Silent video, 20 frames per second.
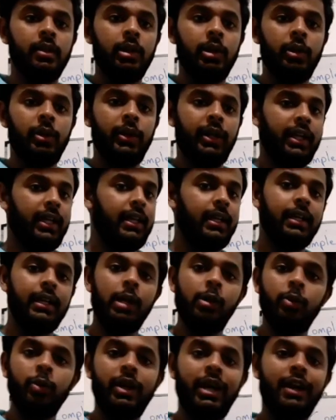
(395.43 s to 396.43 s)
Okay,
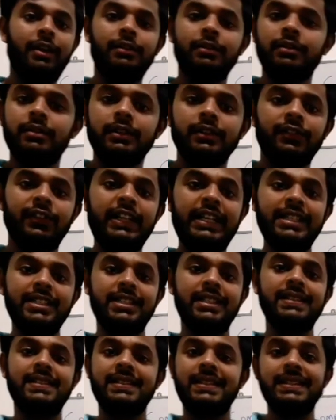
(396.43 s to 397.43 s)
now we have
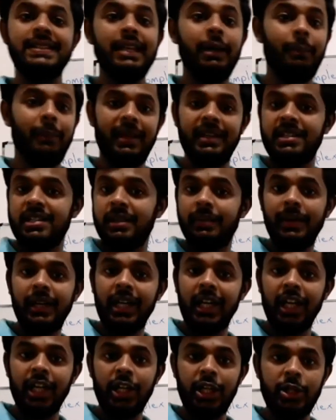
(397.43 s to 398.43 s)
finished discussing
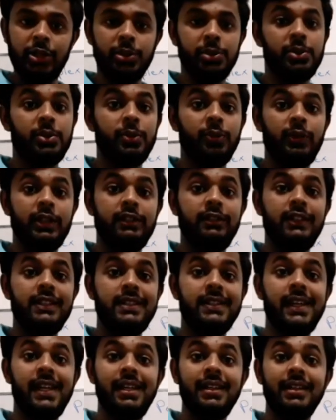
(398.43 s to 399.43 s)
mesosomatic tissues, which we
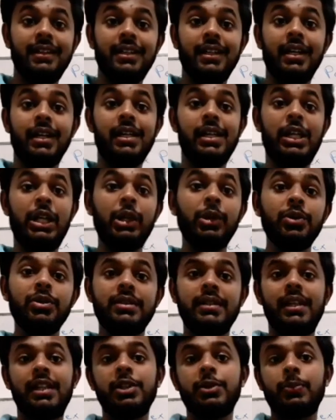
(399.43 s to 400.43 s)
say new
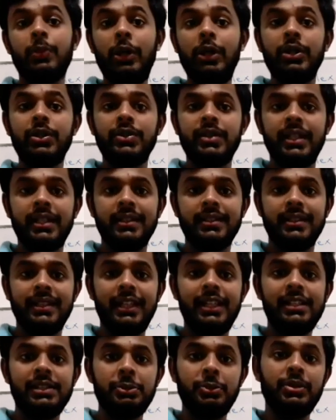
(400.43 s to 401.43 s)
cells producing
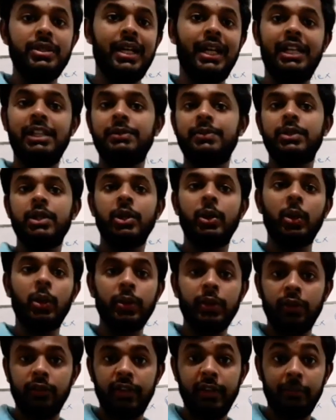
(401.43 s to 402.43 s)
cells which helps the
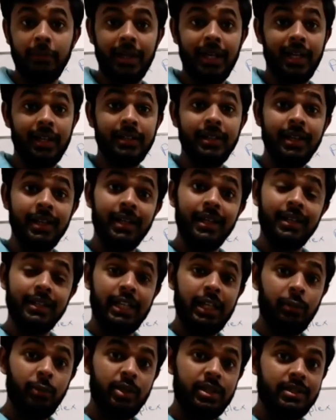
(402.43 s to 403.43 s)
growth of the plant.
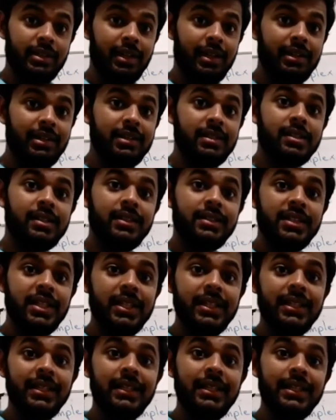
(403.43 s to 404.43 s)
Then we start
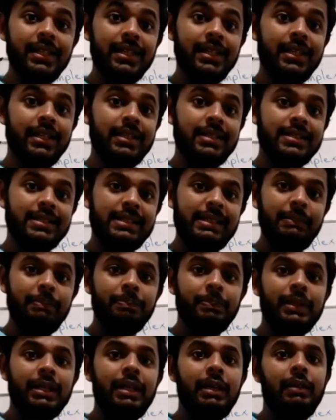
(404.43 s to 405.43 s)
discussing the
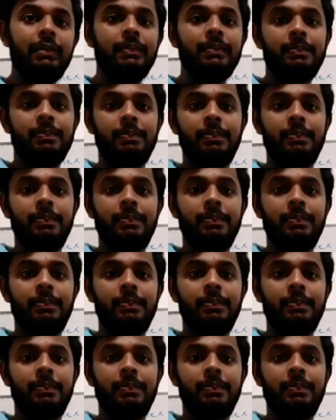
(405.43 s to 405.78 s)
simple